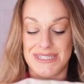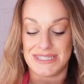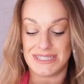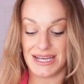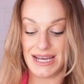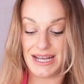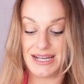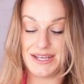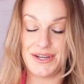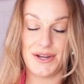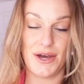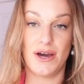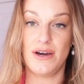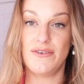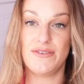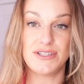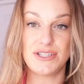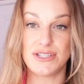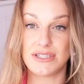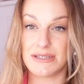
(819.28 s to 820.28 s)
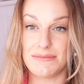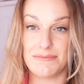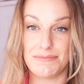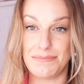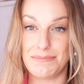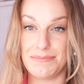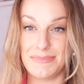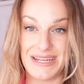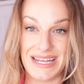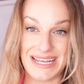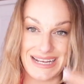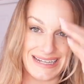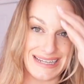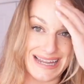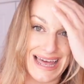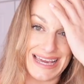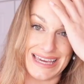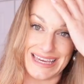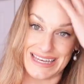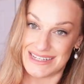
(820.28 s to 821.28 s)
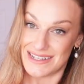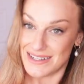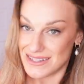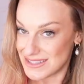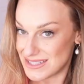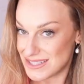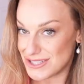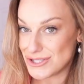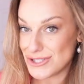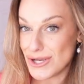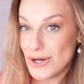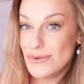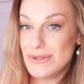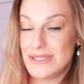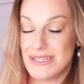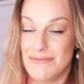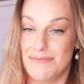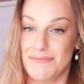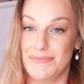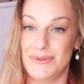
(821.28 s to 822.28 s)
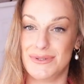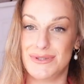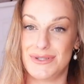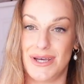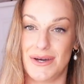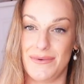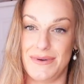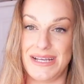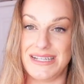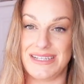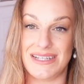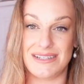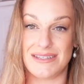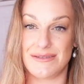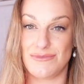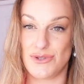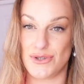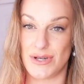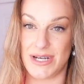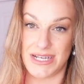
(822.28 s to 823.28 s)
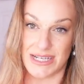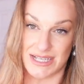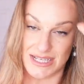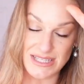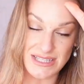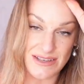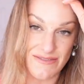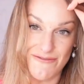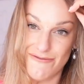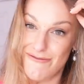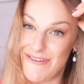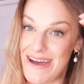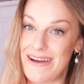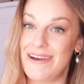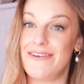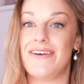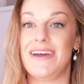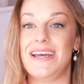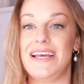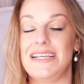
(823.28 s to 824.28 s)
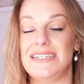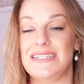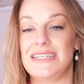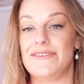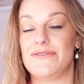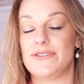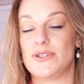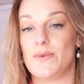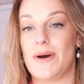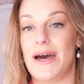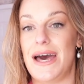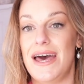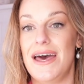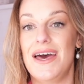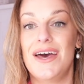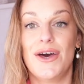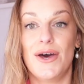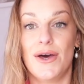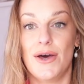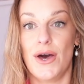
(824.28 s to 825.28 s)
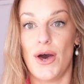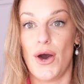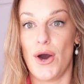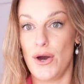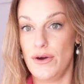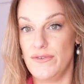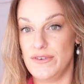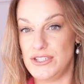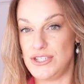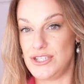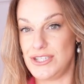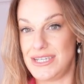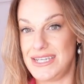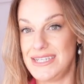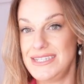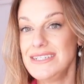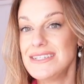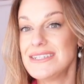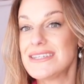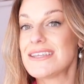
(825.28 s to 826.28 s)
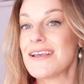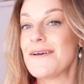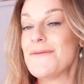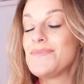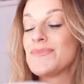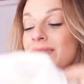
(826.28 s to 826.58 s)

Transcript: styling over just some like leggings. So simple, so easy, and some trainers. Very, very easy to wear over jeans,